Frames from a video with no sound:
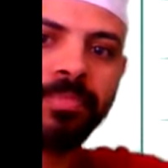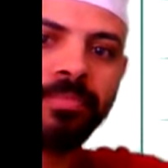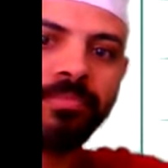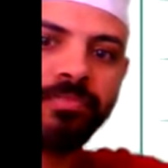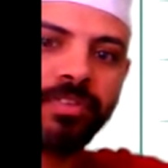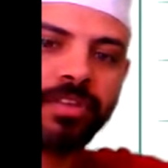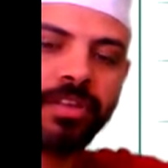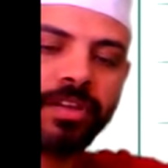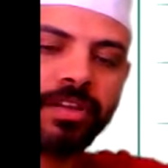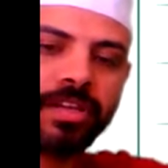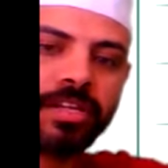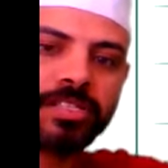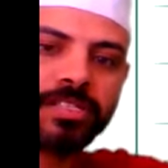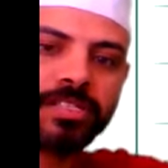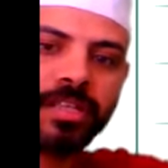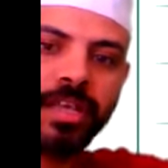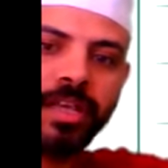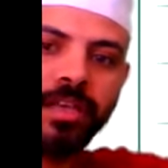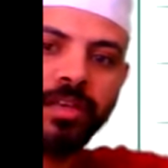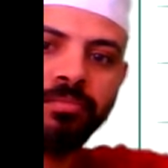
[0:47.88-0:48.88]
Very nice.
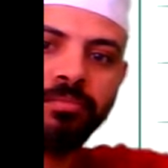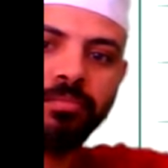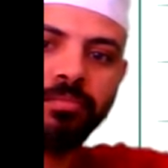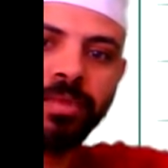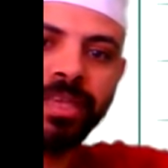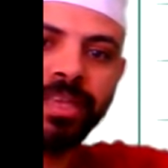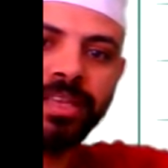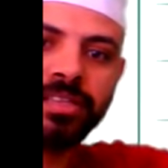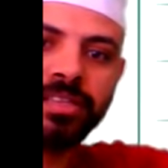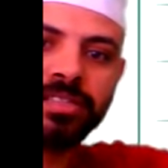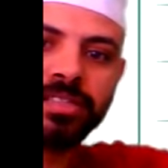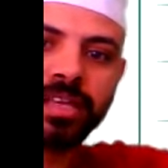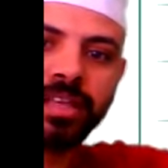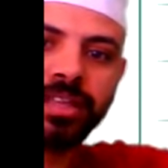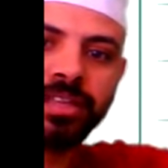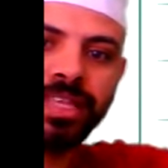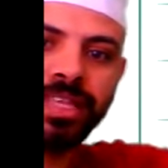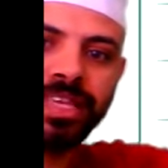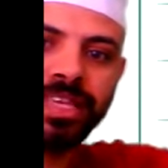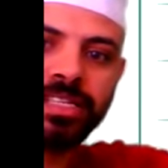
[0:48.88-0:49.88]
Means
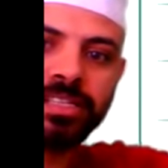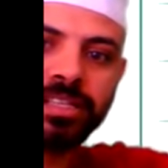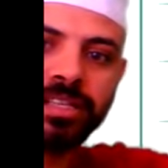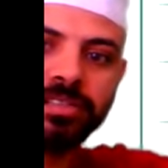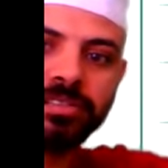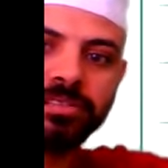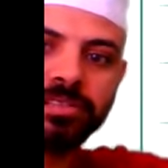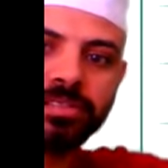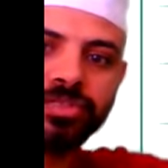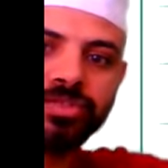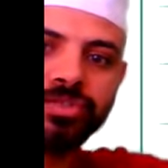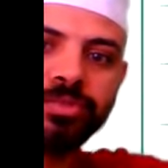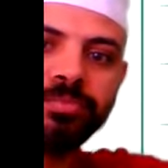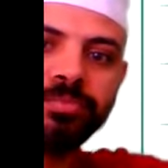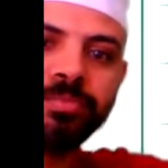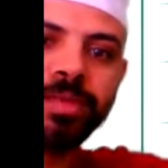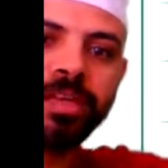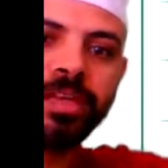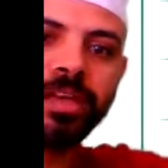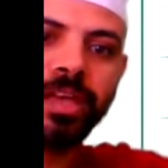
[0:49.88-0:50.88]
these letters should
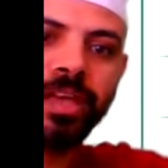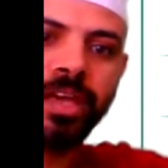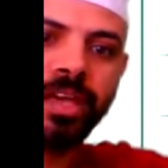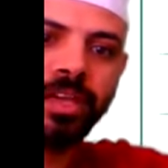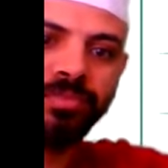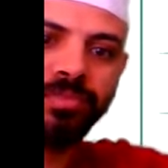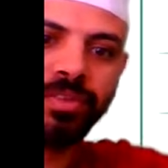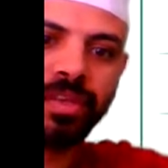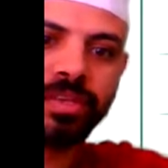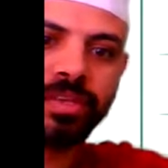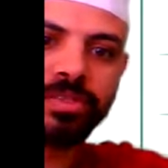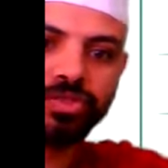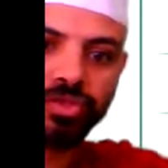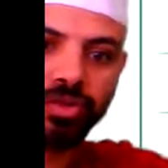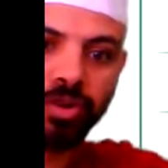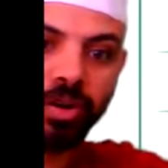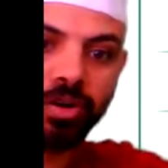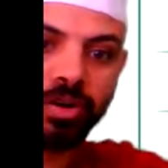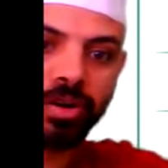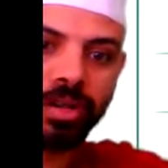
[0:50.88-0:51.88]
be heavy,
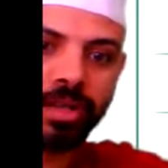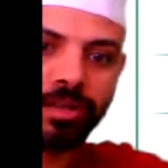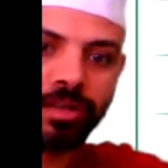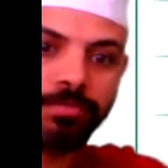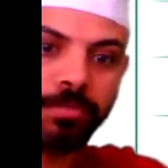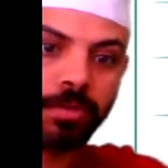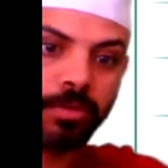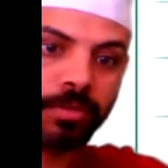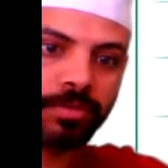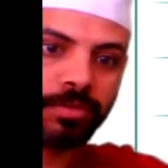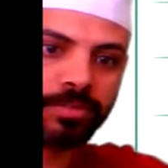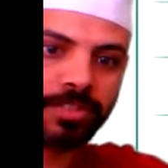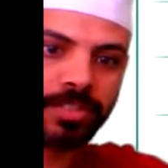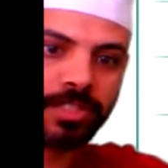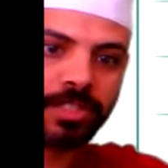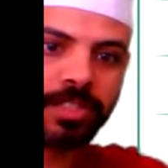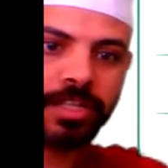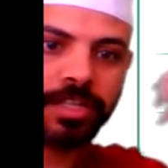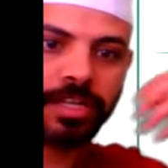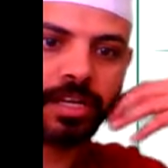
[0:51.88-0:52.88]
strong, bold
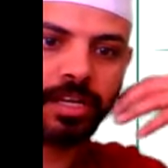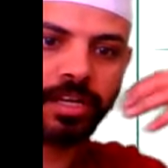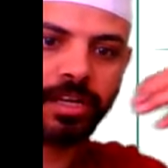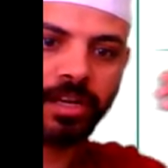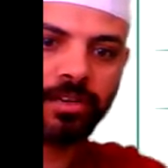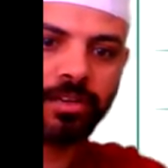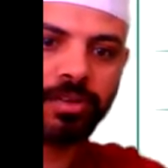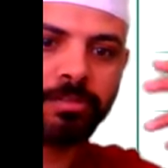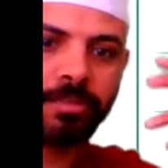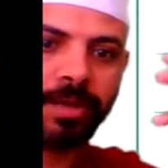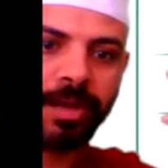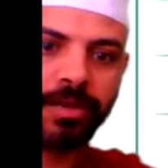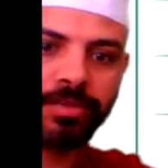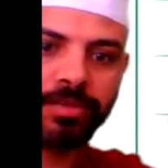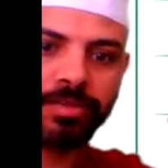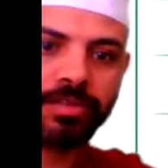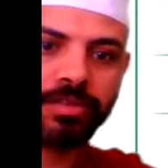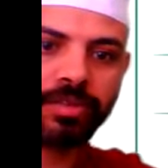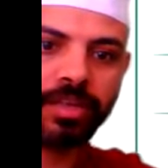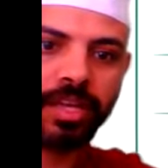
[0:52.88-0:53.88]
in our mouth.
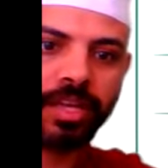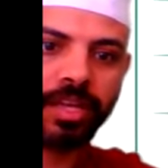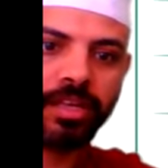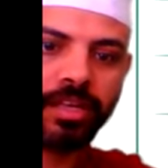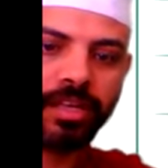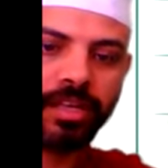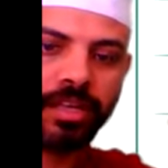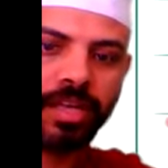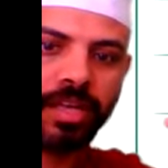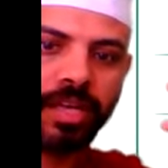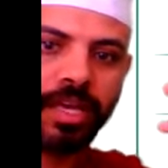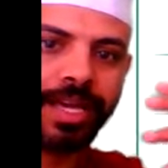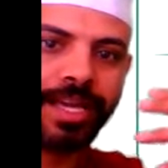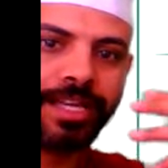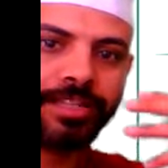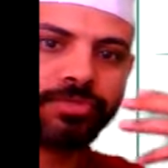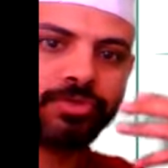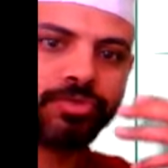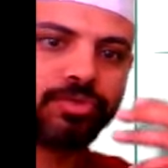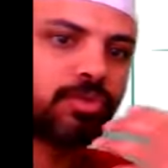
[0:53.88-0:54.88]
Okay,
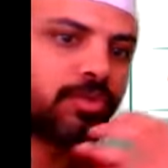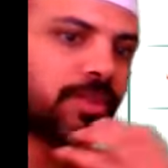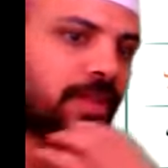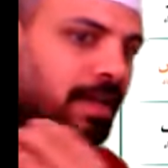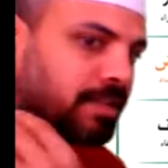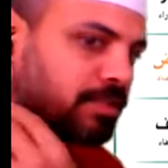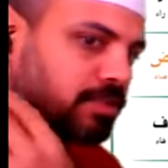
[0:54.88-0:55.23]
and to do that,